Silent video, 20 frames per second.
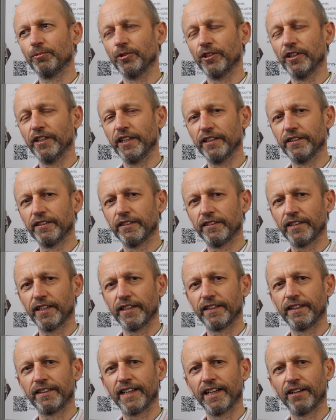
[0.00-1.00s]
would need to
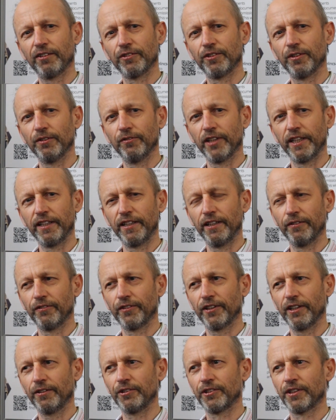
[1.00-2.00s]
take account of any of
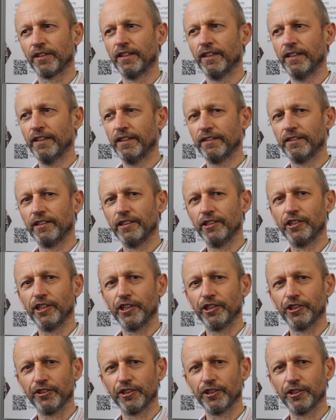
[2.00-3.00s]
those
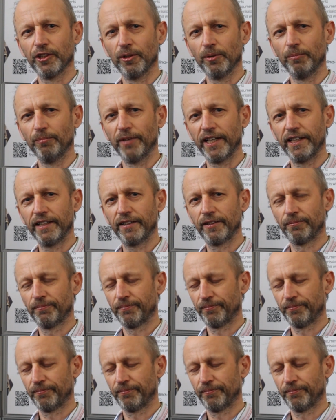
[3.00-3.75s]
decisions that are made.